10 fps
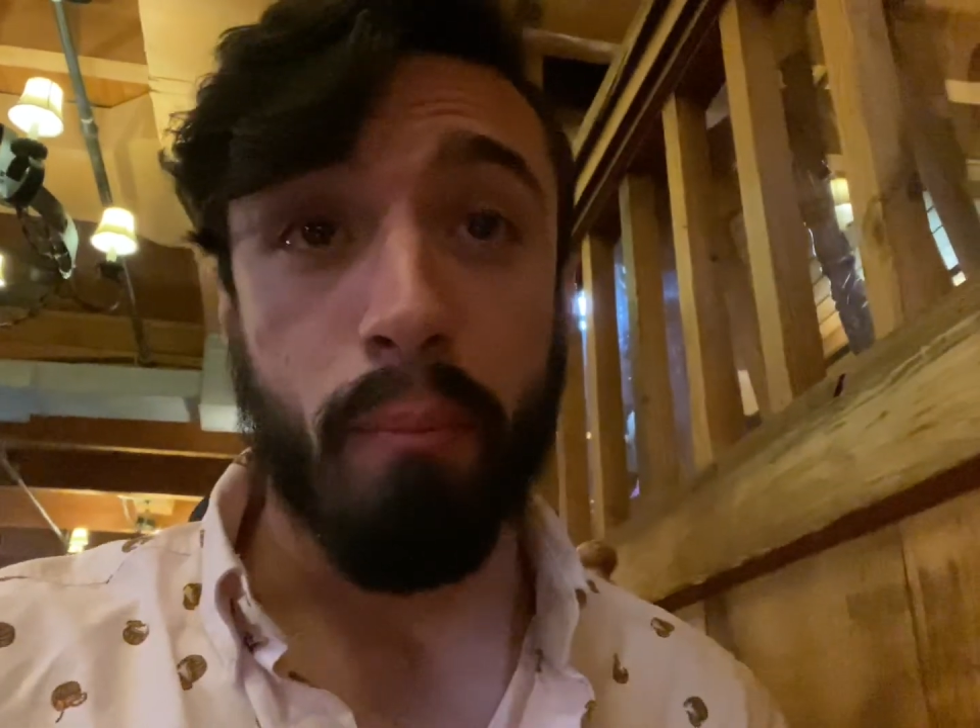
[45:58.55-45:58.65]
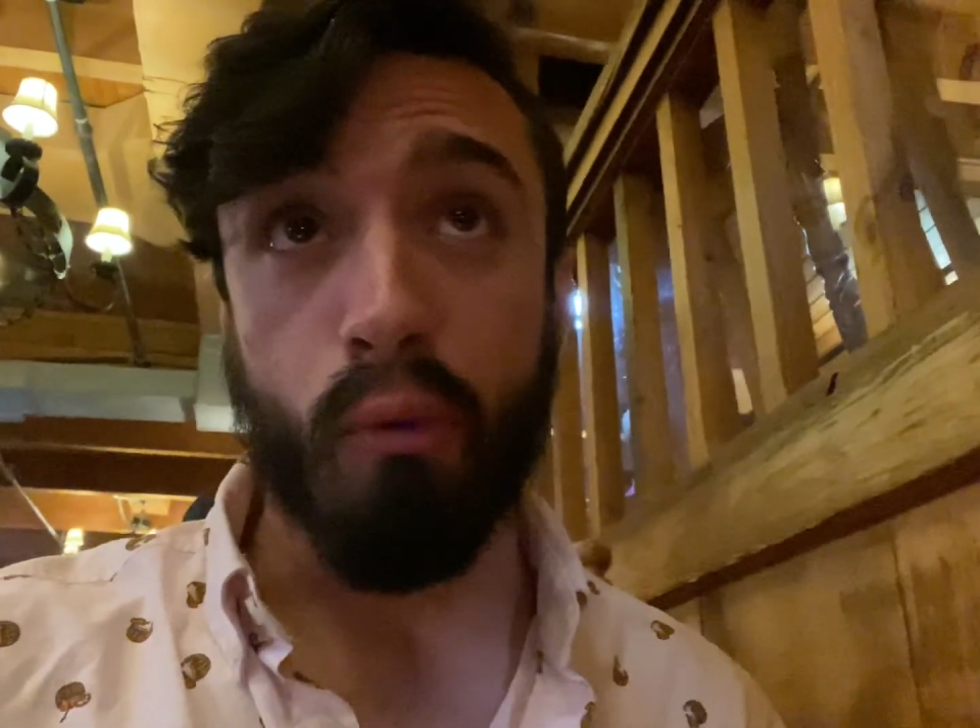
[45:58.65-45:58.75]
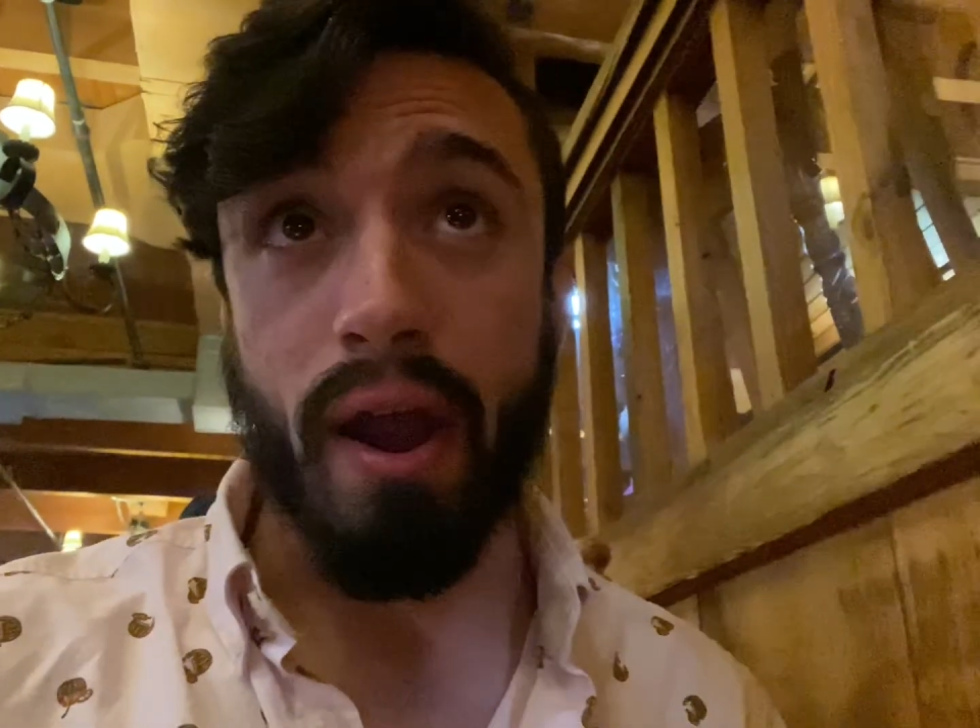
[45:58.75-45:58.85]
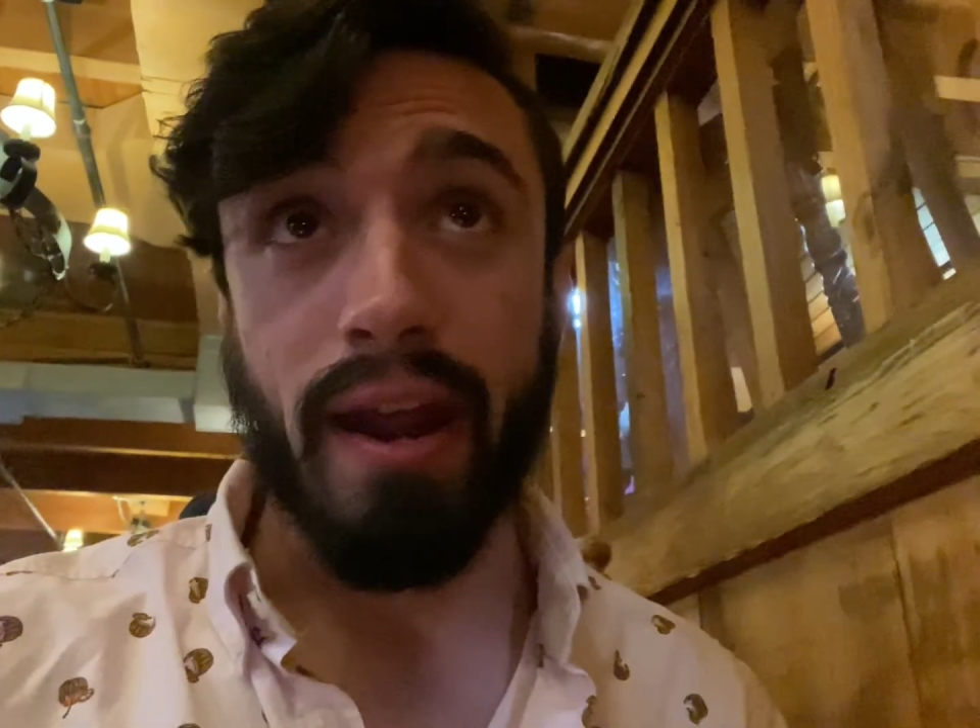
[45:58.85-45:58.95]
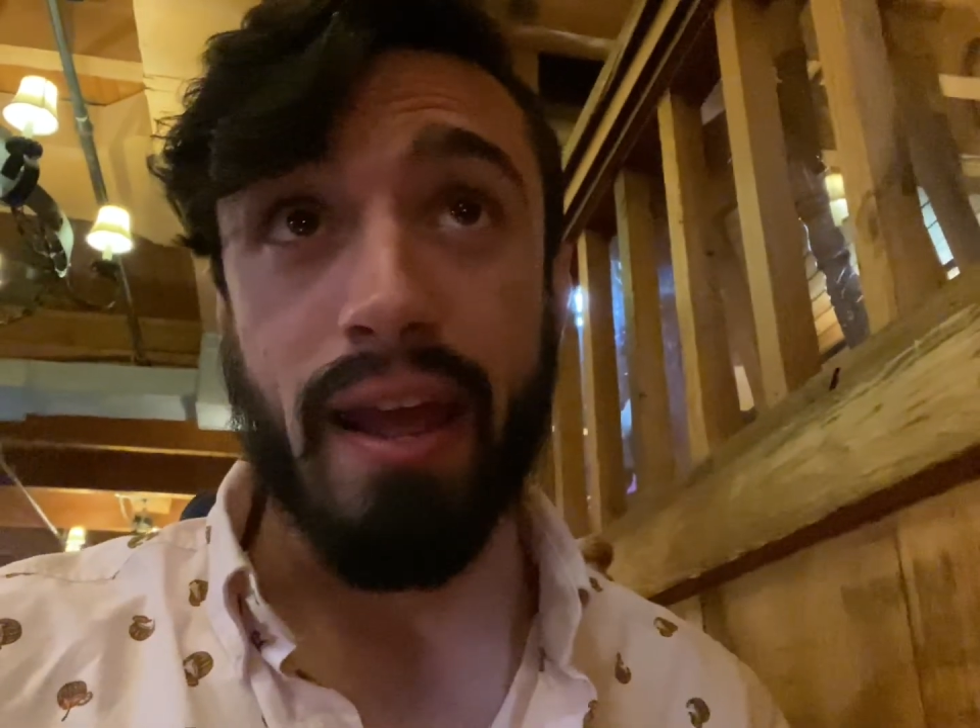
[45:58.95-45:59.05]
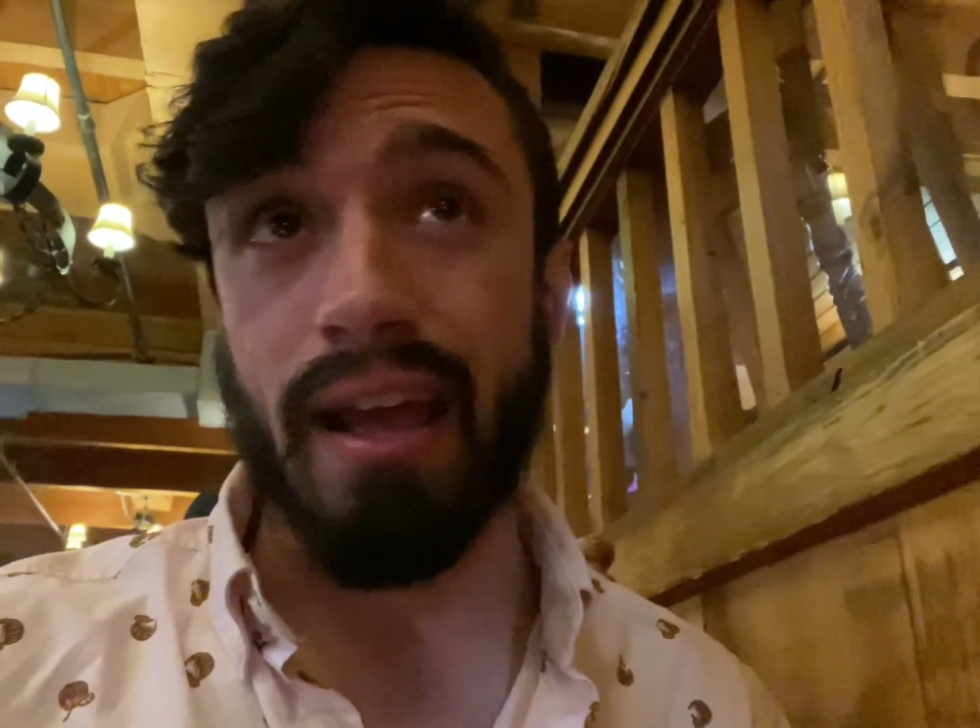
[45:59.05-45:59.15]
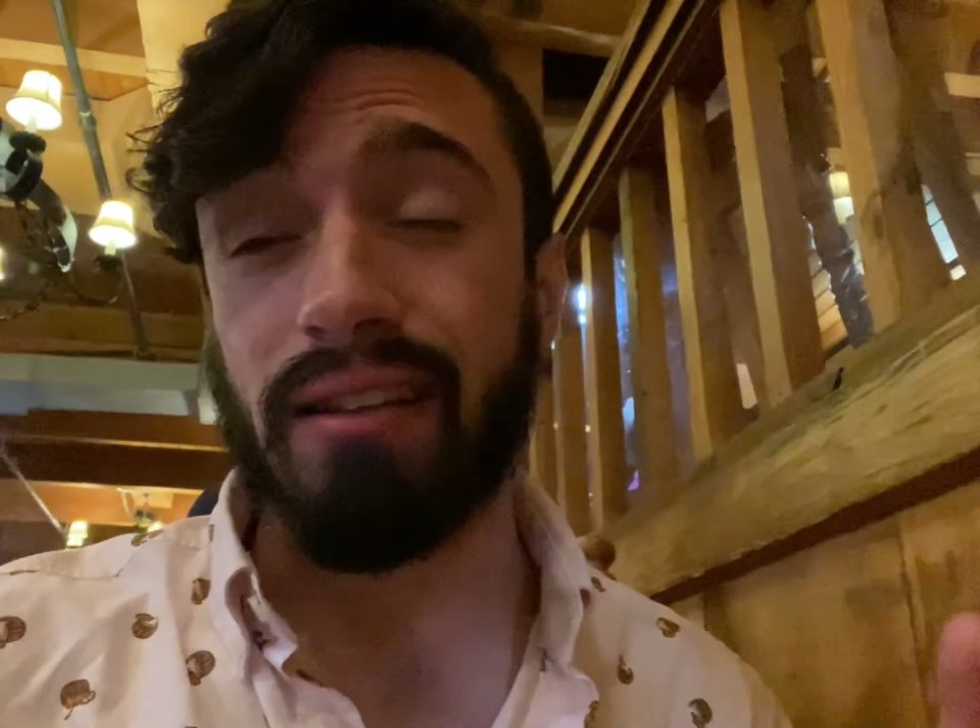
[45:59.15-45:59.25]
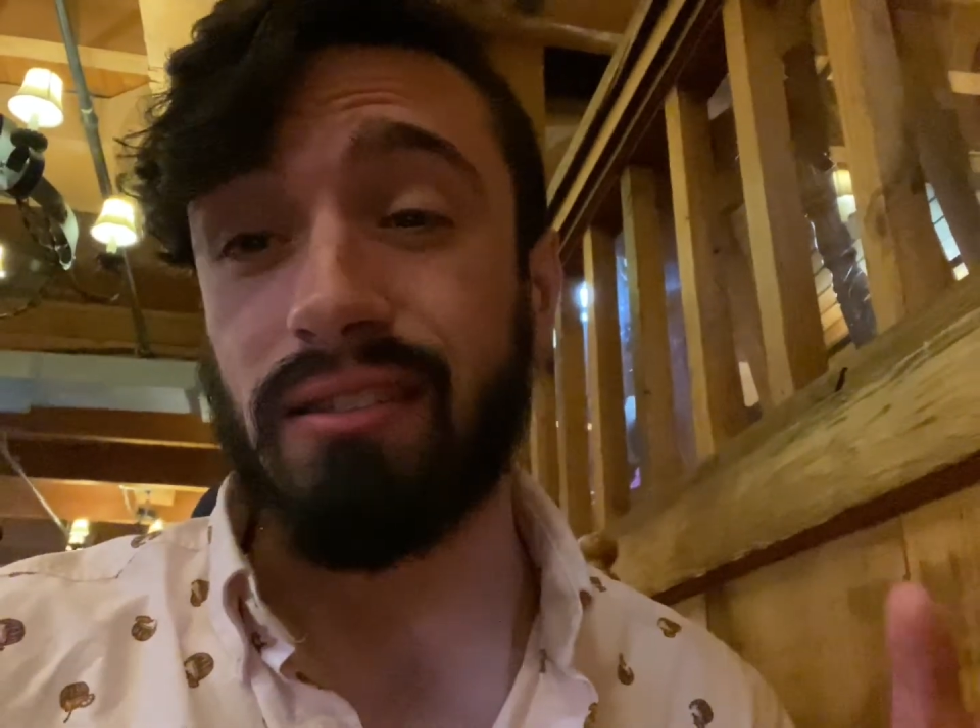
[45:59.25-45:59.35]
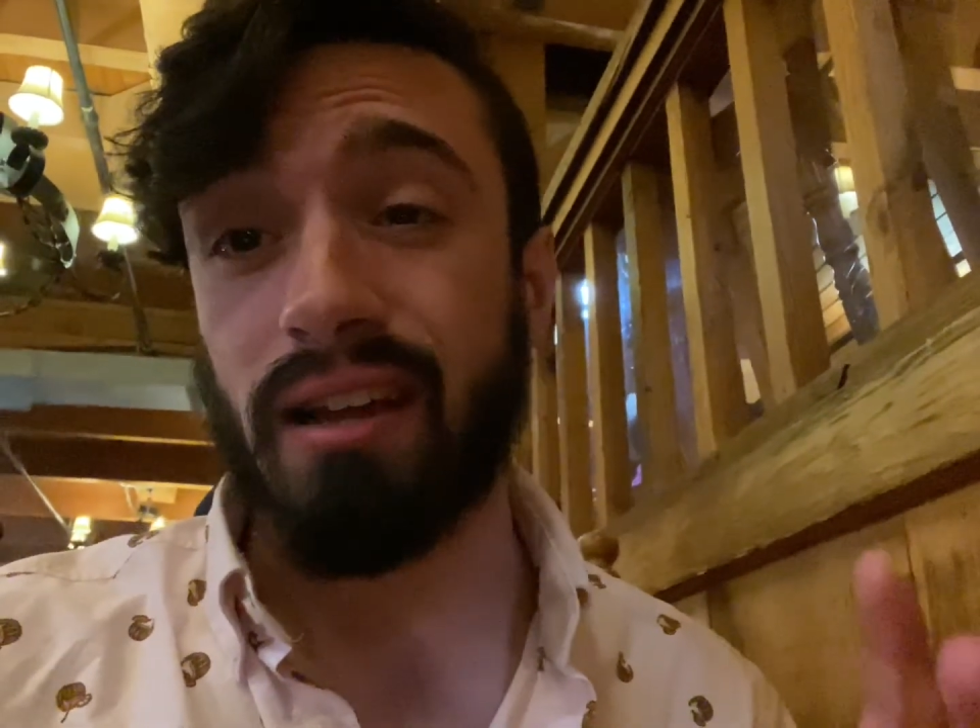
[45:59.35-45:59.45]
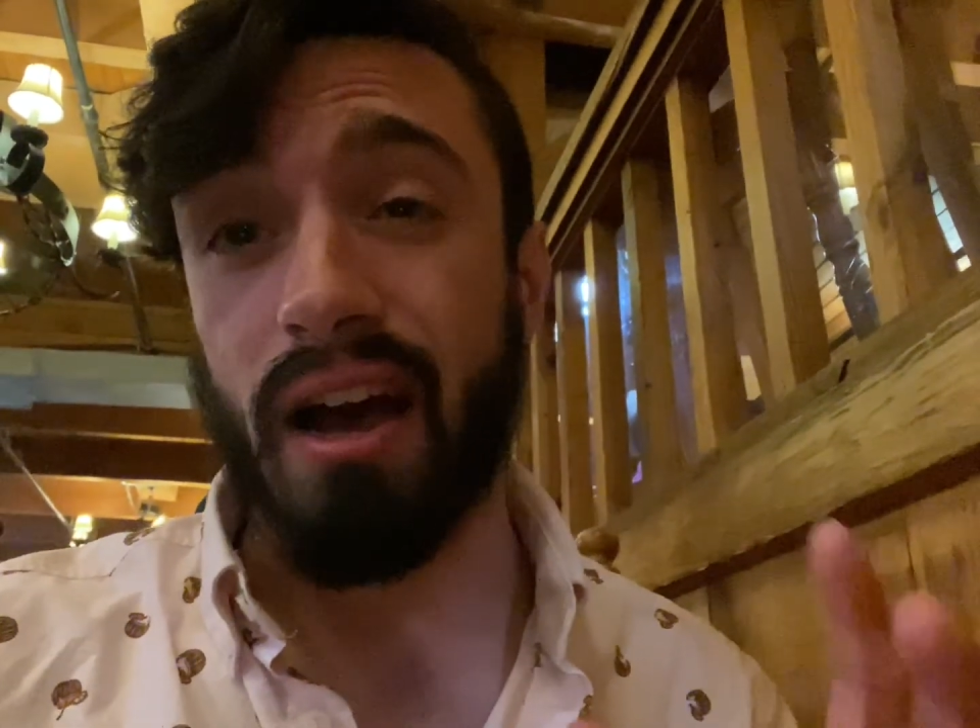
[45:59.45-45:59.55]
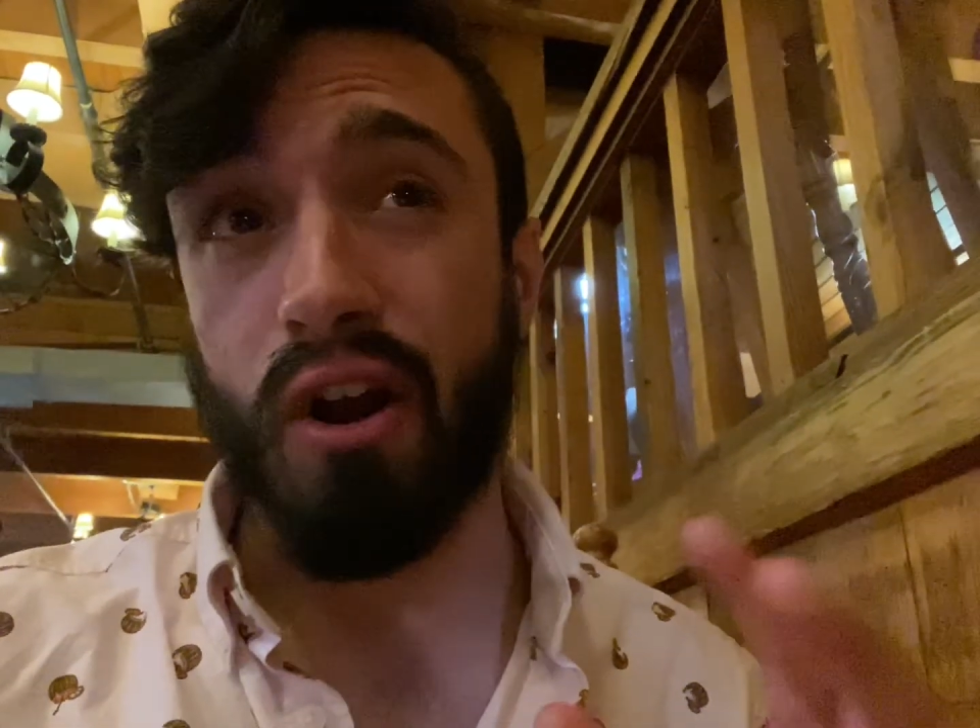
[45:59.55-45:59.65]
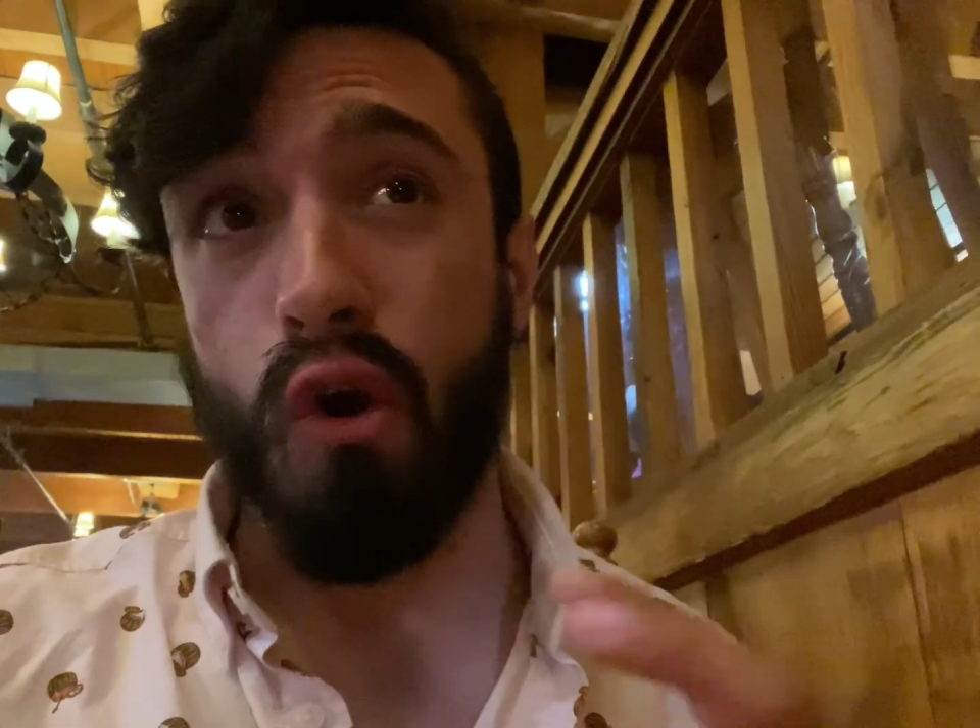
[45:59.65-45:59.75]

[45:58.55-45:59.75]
breading is not